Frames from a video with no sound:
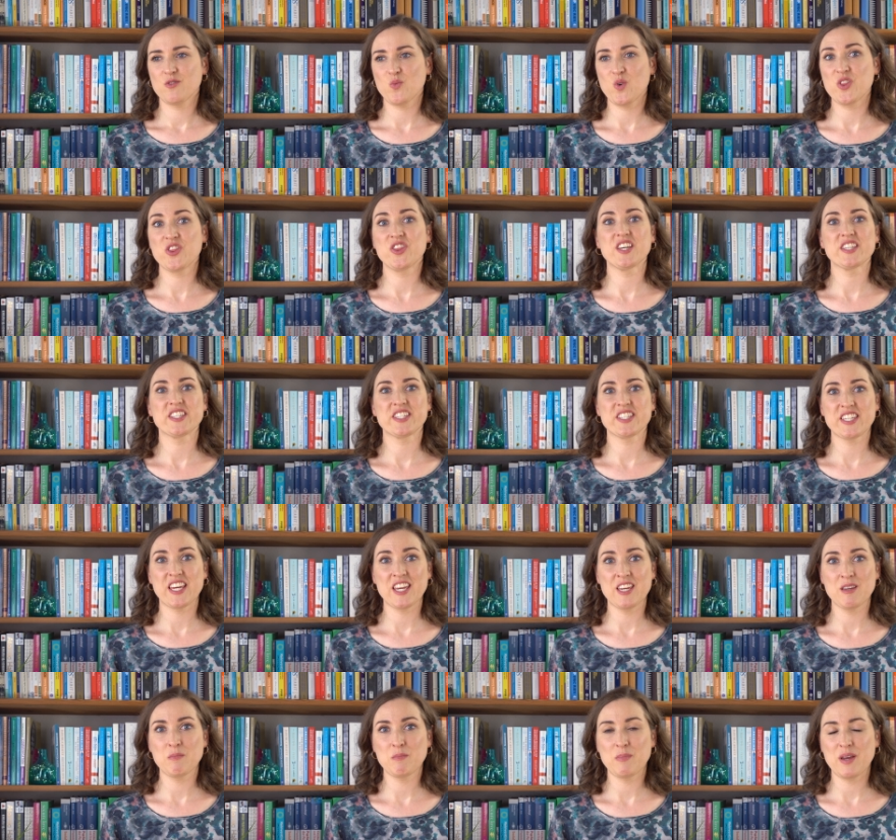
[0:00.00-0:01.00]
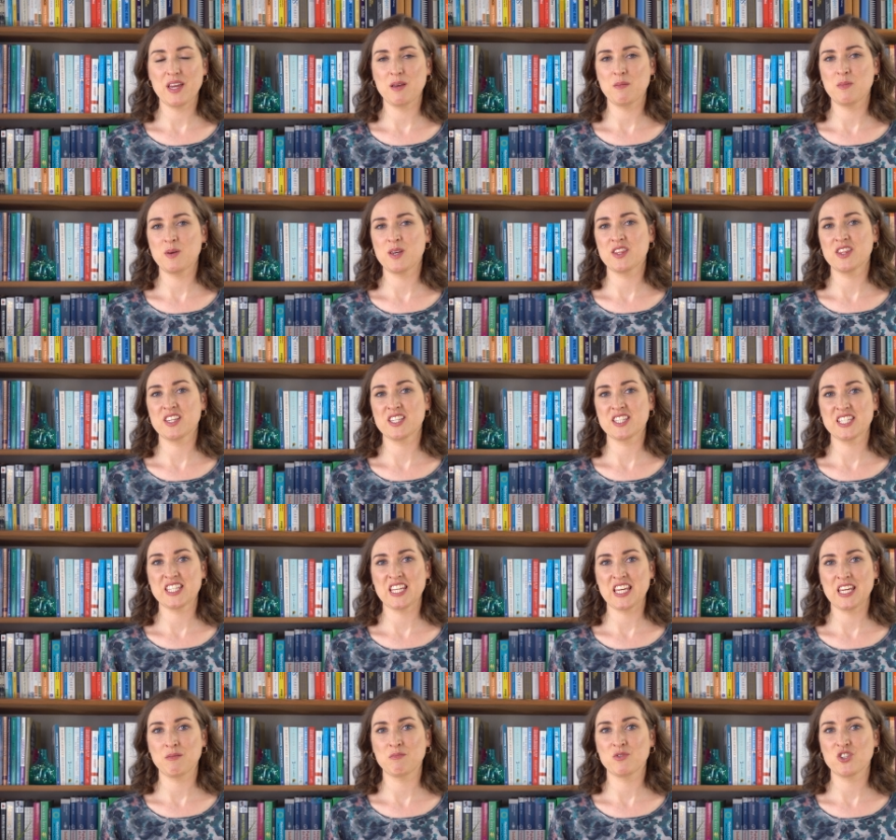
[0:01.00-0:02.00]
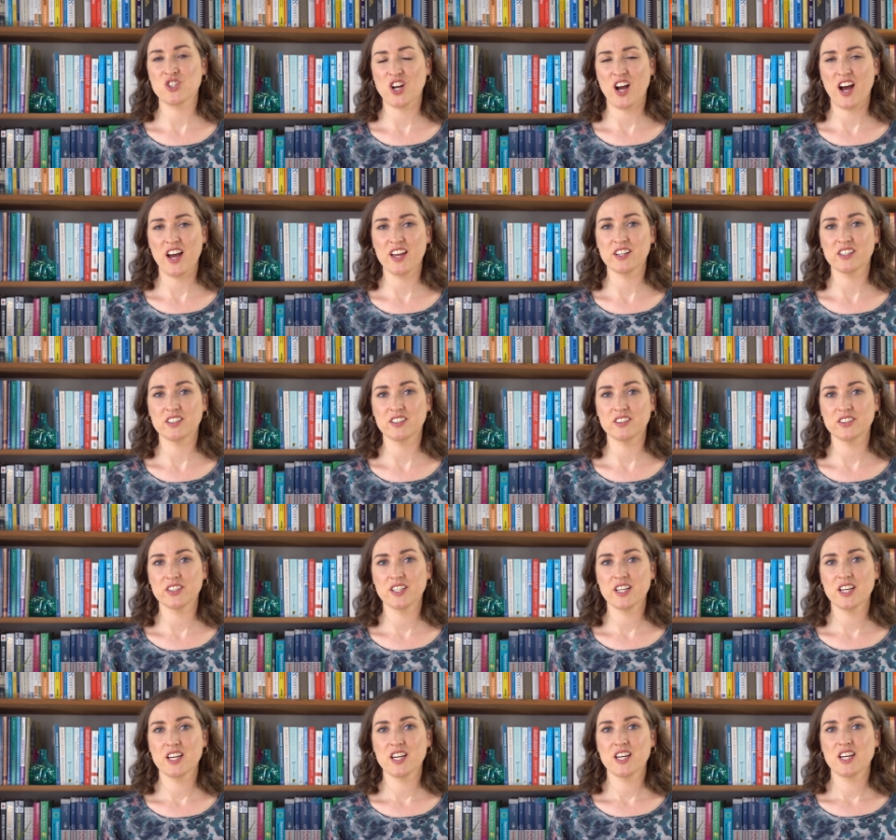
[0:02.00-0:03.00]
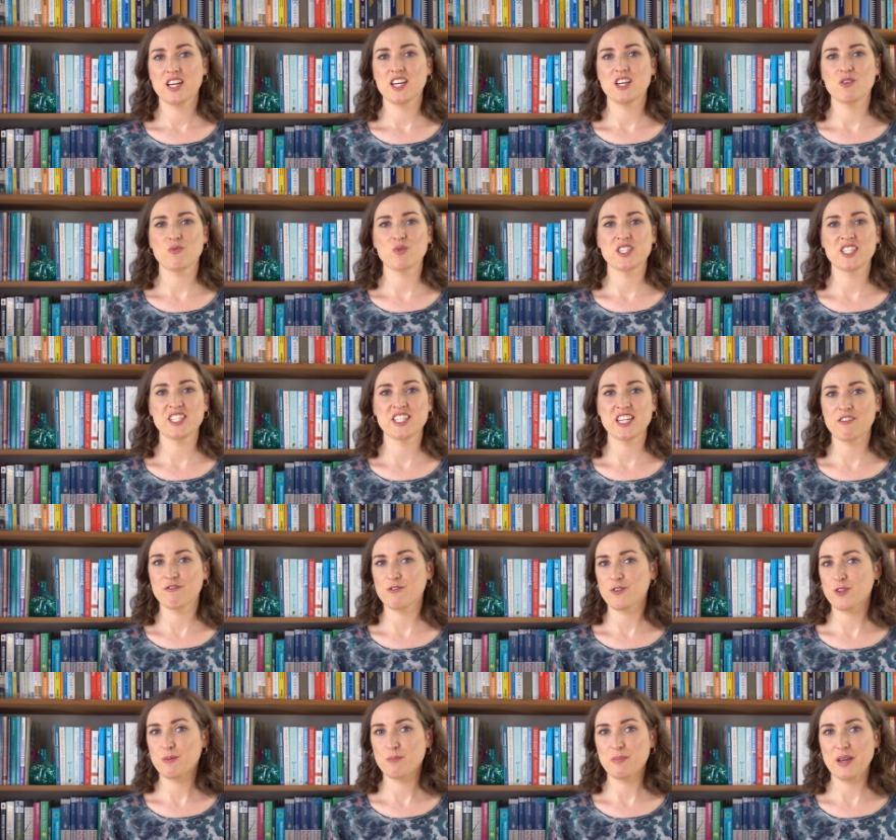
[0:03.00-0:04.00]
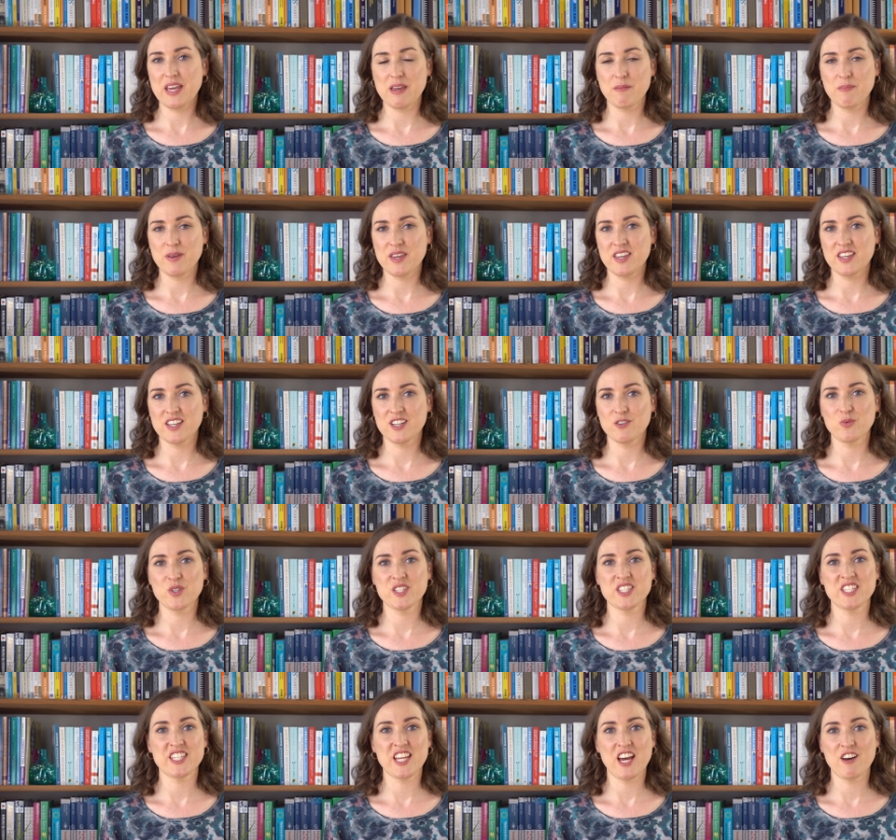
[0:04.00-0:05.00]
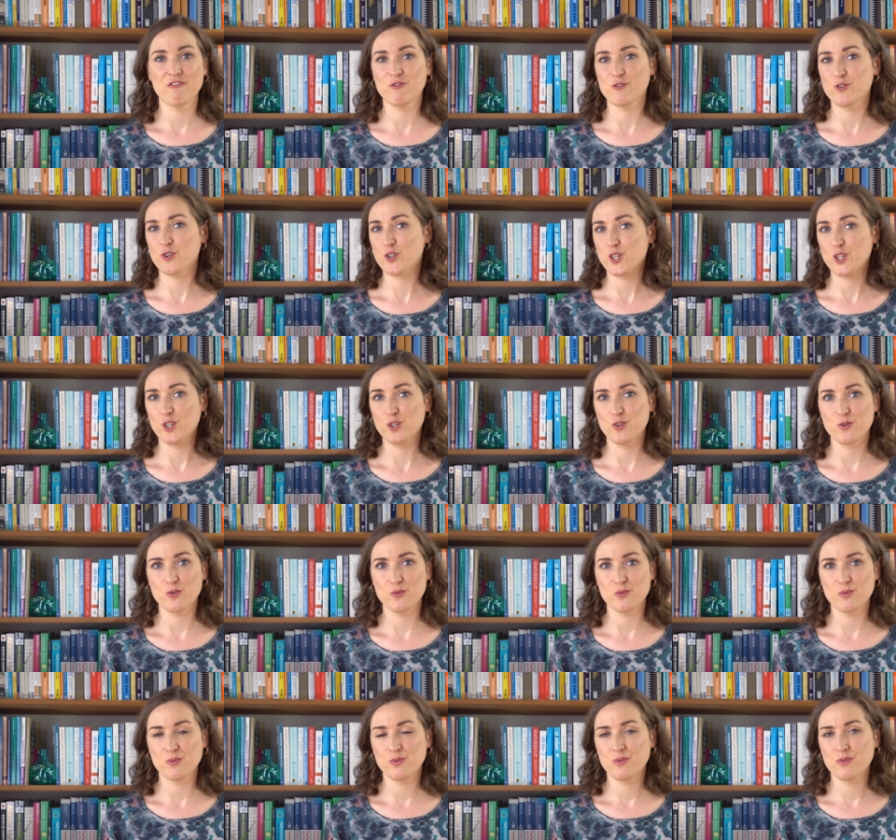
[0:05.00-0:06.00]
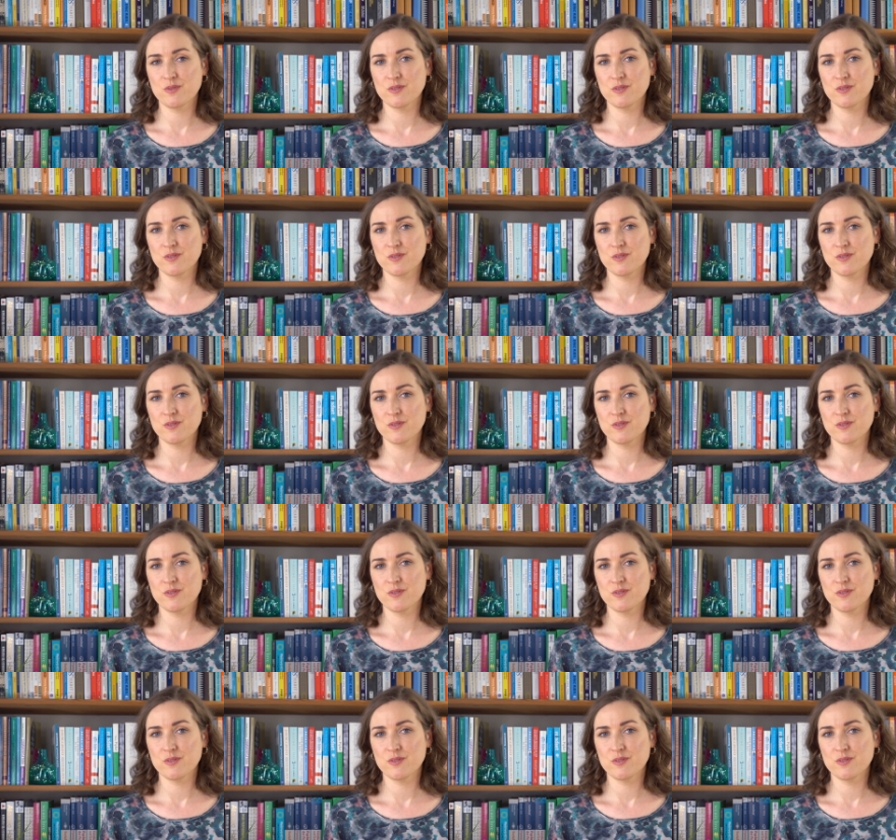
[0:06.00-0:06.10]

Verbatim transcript: With the same baby and the same child, it was never the baby, it was never you.